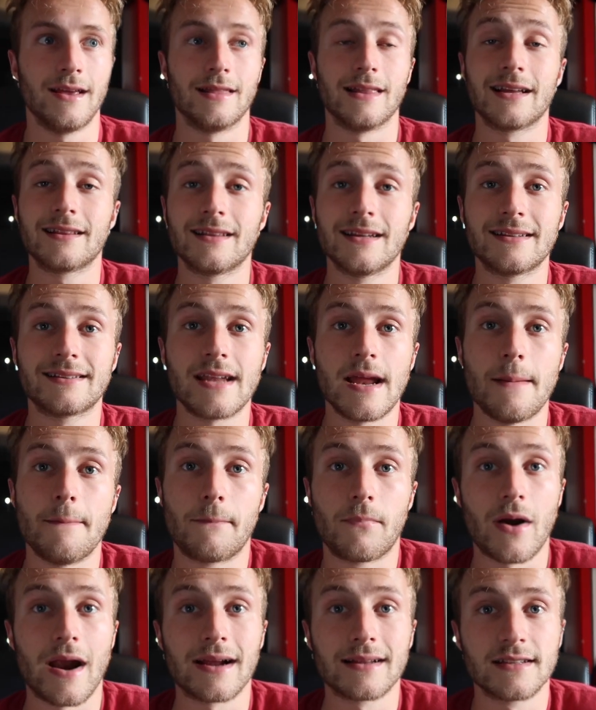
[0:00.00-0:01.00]
Like they say,
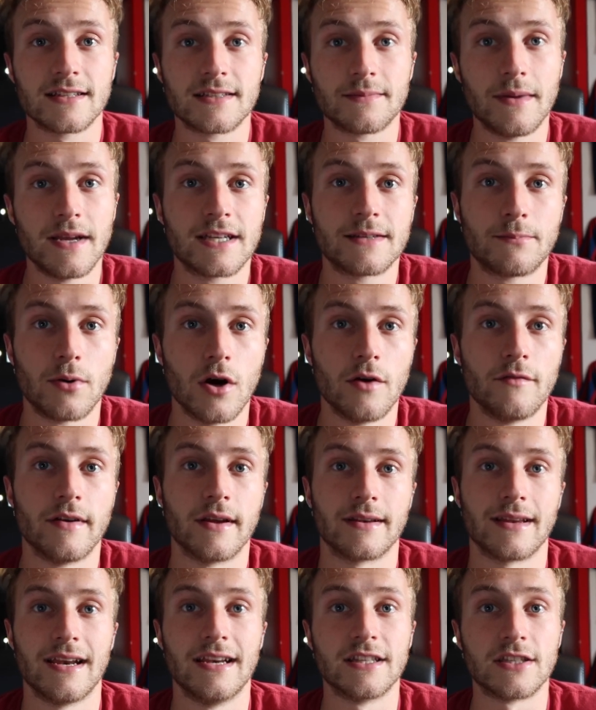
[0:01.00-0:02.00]
practice makes
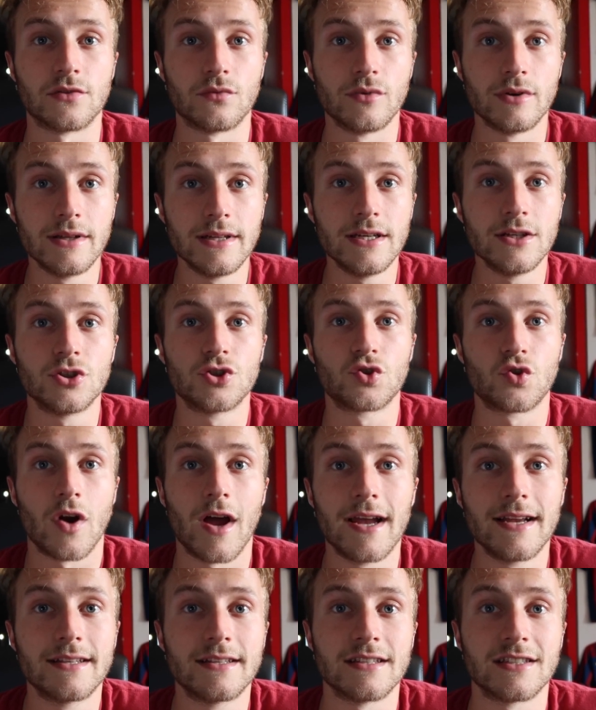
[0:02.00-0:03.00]
perfect, and it's really
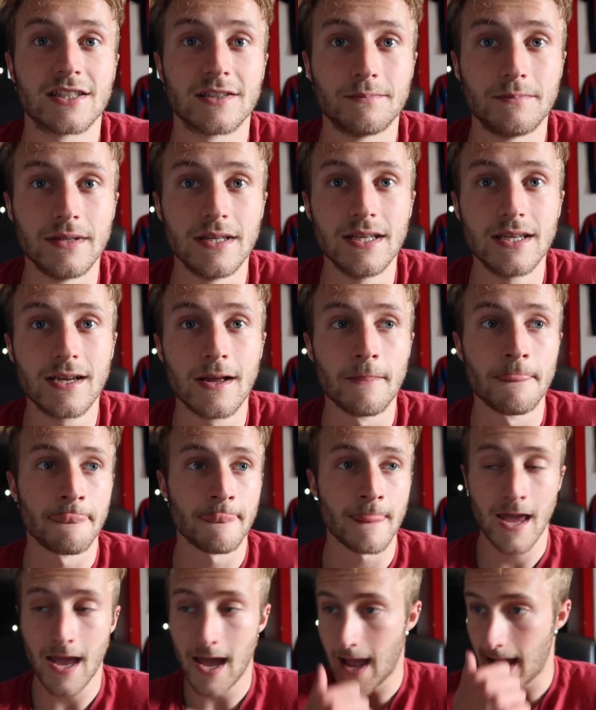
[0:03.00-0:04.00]
trying to speak
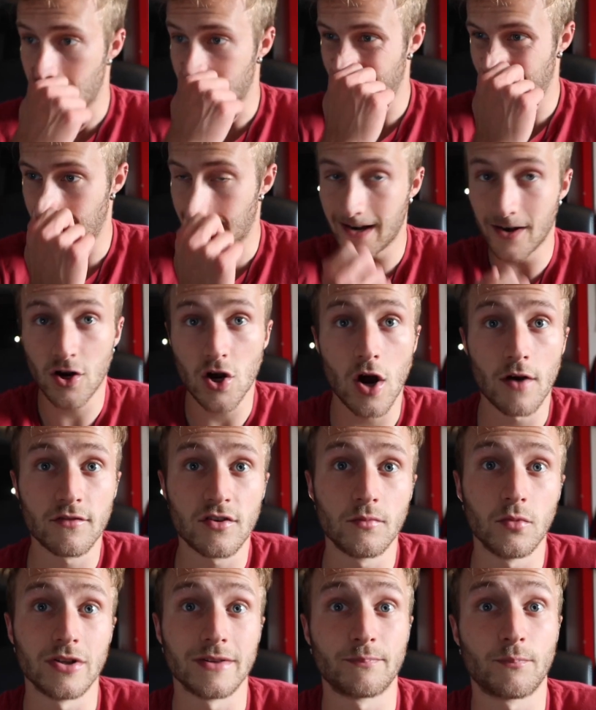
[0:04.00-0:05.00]
and getting
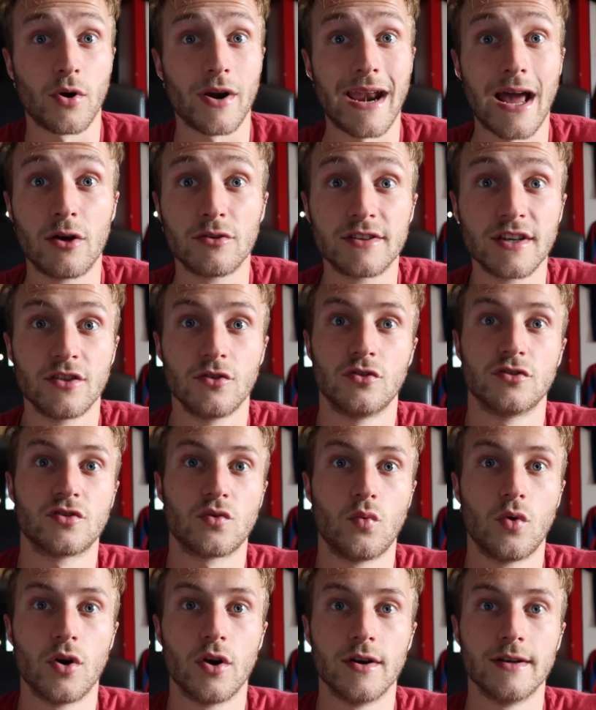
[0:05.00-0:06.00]
comfortable pronouncing those
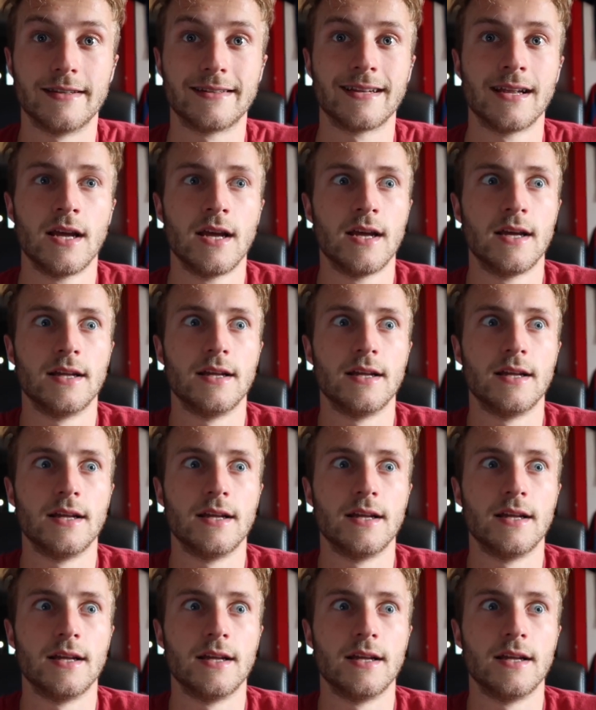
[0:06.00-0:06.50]
words,